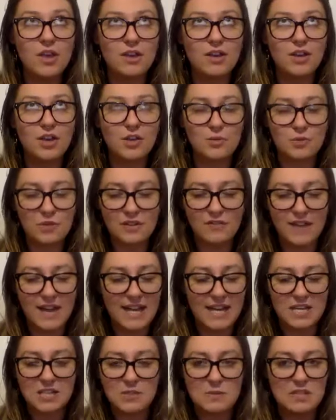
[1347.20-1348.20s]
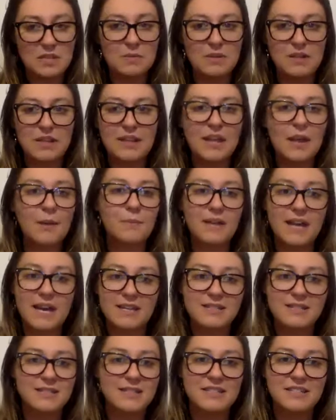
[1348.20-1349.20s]
coronavirus was completely
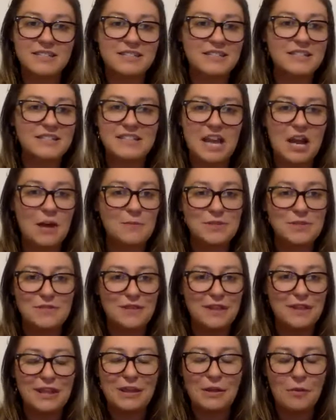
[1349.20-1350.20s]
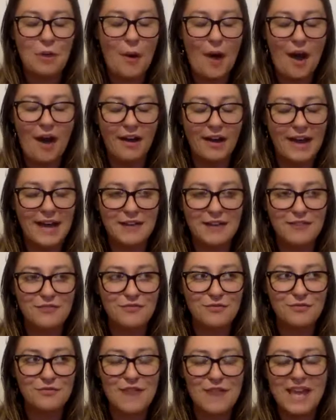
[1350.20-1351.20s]
unprecedented in terms of like a kind of
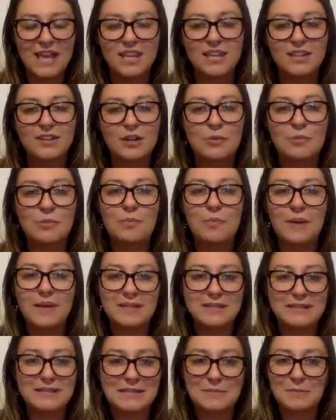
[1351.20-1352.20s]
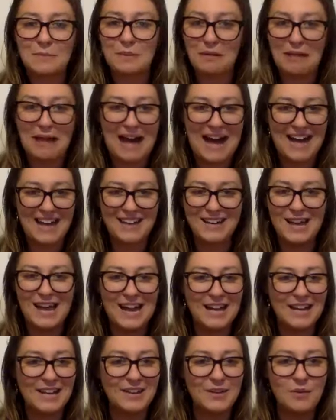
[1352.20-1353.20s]
regular business plan
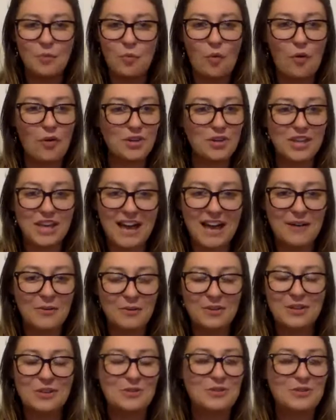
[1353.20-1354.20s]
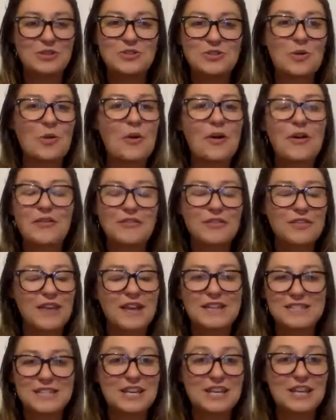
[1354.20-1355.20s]
and what the sort of
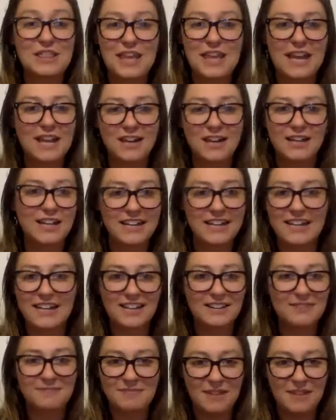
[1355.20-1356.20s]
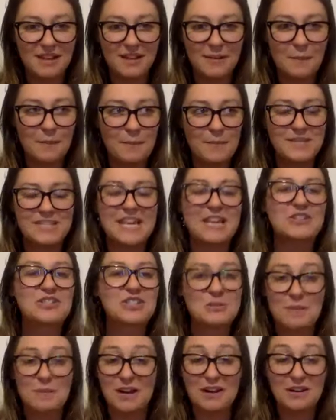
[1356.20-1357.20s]
things that you think are going to
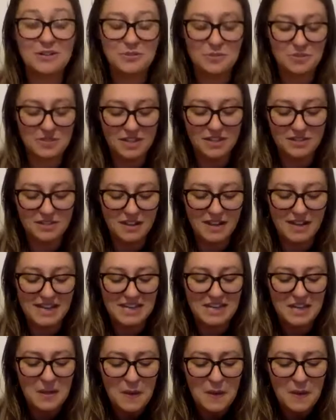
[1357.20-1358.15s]
potentially be hurdles down the line.